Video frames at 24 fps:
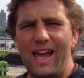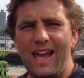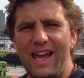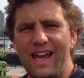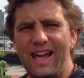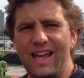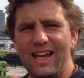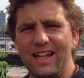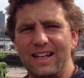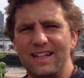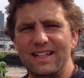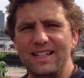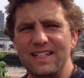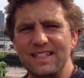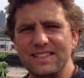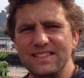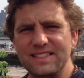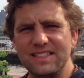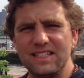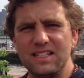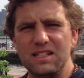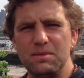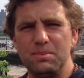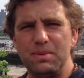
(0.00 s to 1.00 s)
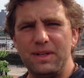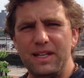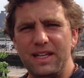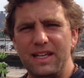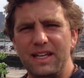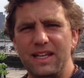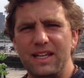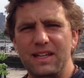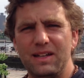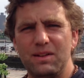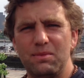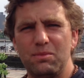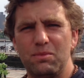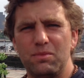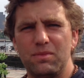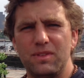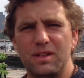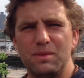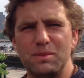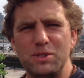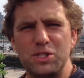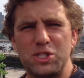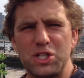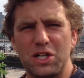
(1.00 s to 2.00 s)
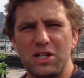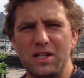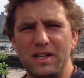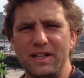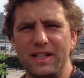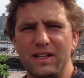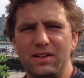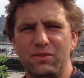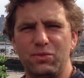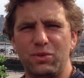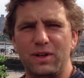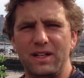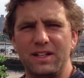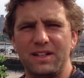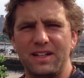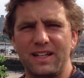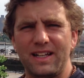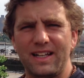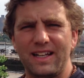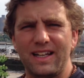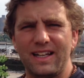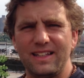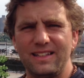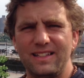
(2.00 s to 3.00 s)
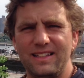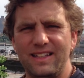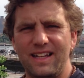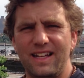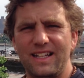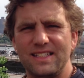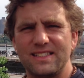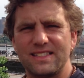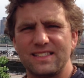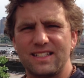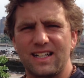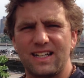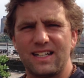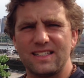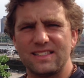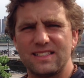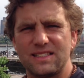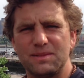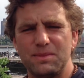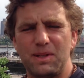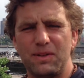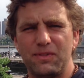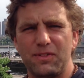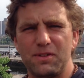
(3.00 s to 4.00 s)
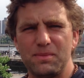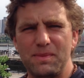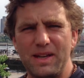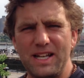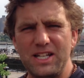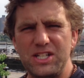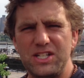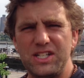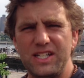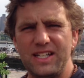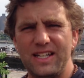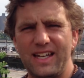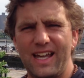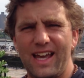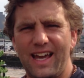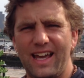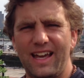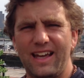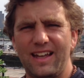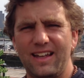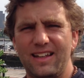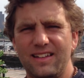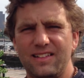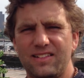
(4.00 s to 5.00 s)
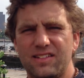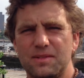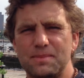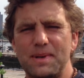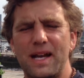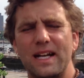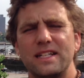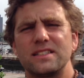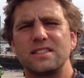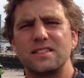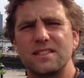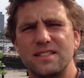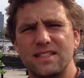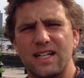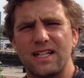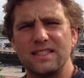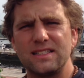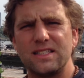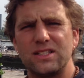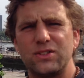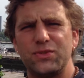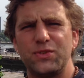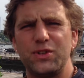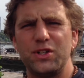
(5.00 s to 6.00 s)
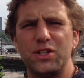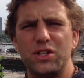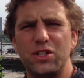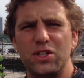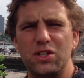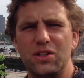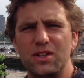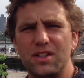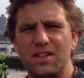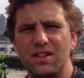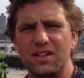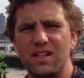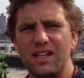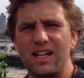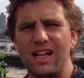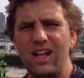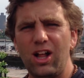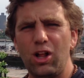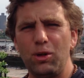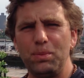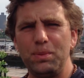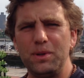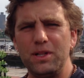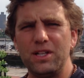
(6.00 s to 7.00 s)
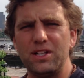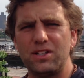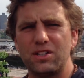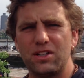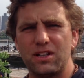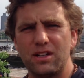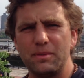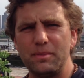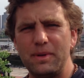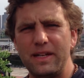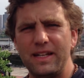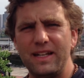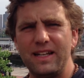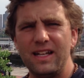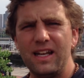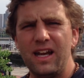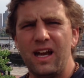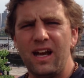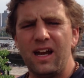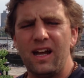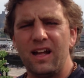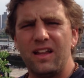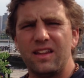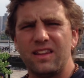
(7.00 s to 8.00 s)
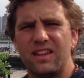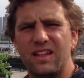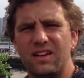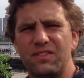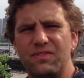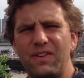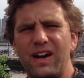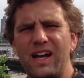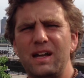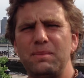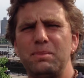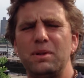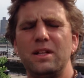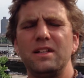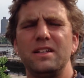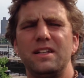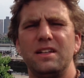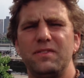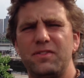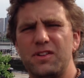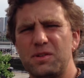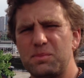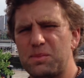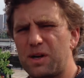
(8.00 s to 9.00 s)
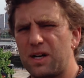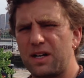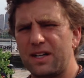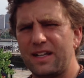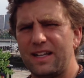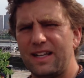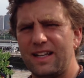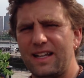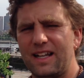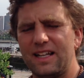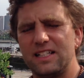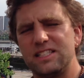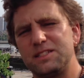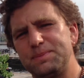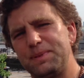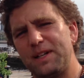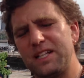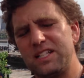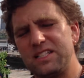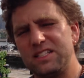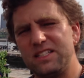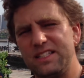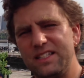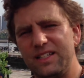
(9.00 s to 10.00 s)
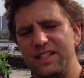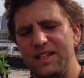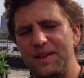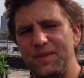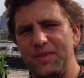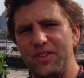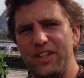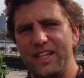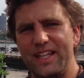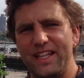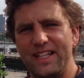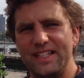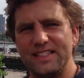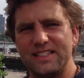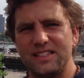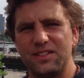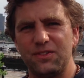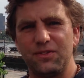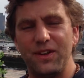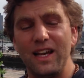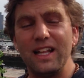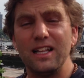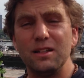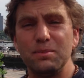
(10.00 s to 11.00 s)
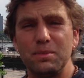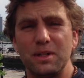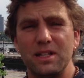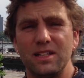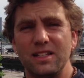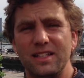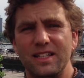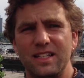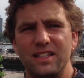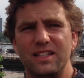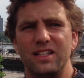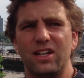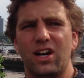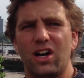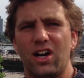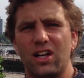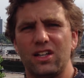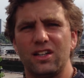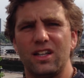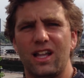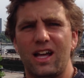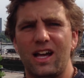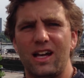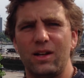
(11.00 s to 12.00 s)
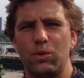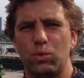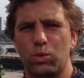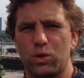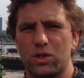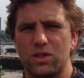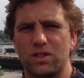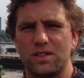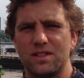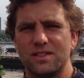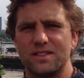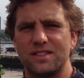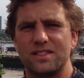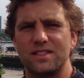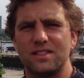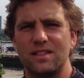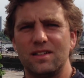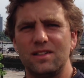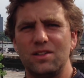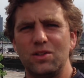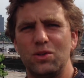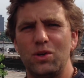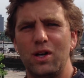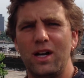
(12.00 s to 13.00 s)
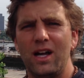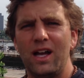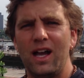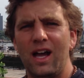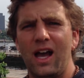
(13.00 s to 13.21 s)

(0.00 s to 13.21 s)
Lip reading: and it's going to be the majority of what you're going to get today. It's got some information and some exercises for you to do that are going to help you determine the viability of your market and especially its availability in the online world. So